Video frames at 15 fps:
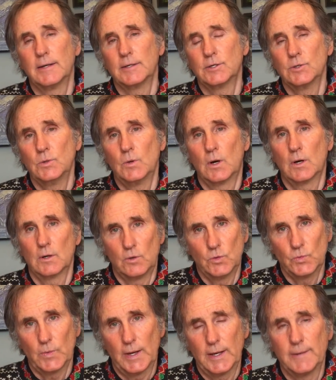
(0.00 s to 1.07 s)
into our
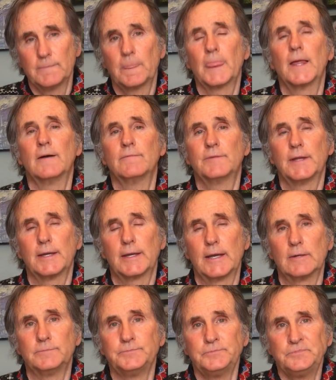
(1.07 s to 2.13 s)
own way of
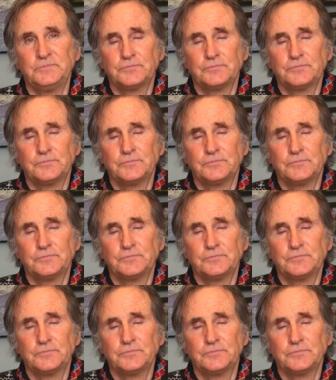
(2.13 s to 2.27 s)
thinking.